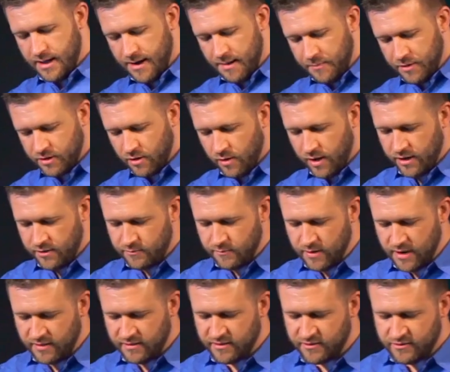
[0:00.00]
I'm going to go ahead and
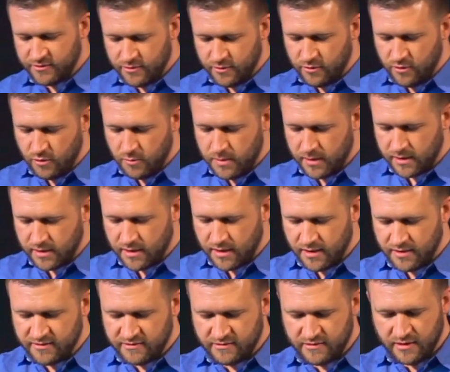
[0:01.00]
read this to you
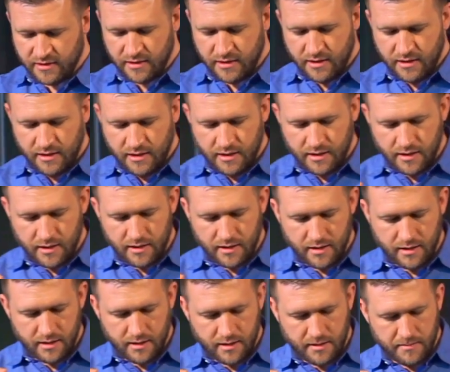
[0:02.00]
because
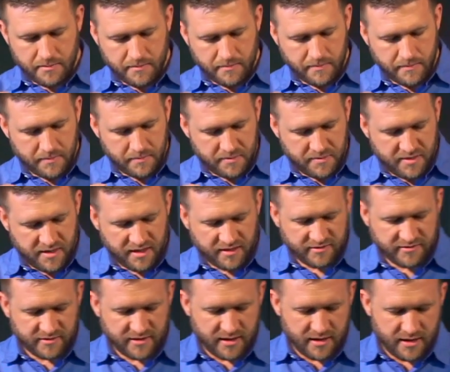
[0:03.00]

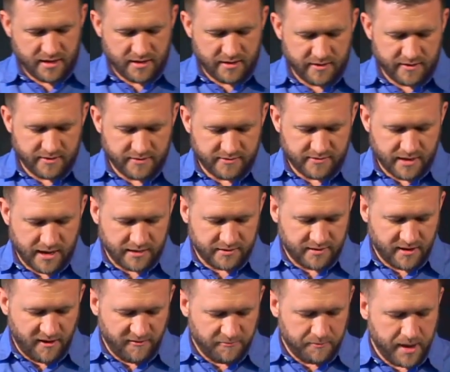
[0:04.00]
this is a
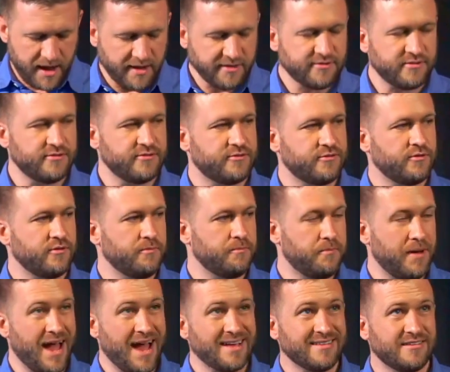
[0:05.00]
tough passage to,
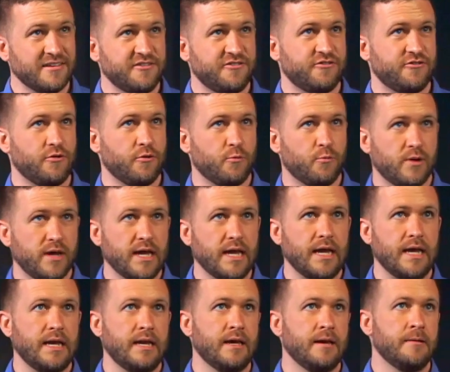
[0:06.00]
passage to
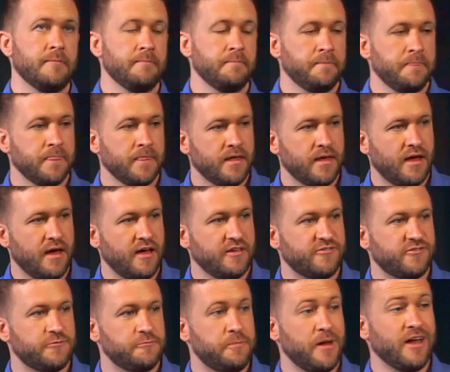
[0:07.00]
read,
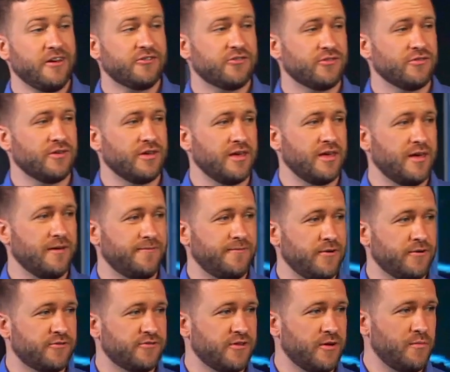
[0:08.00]
especially if
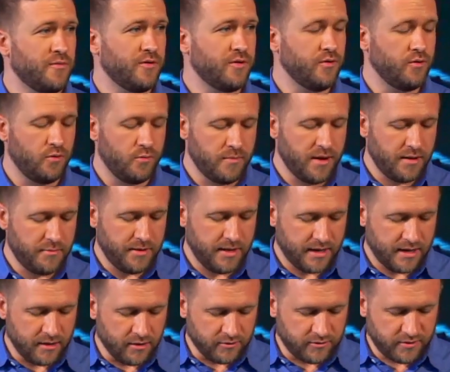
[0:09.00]
you're someone who may be
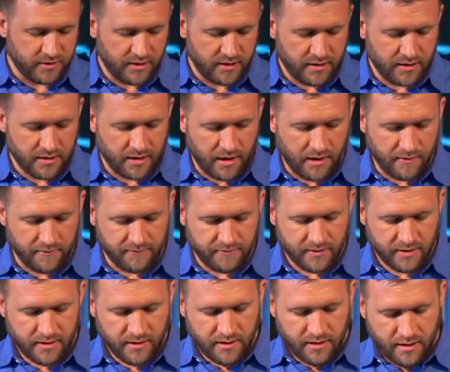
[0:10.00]
guilty of
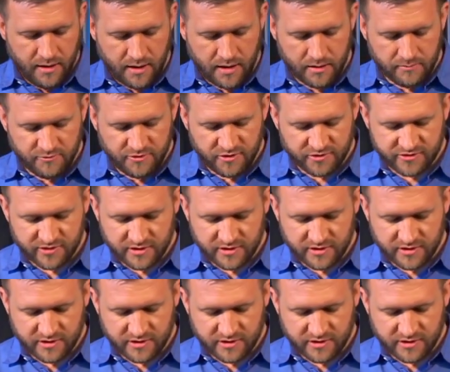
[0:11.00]
uh, just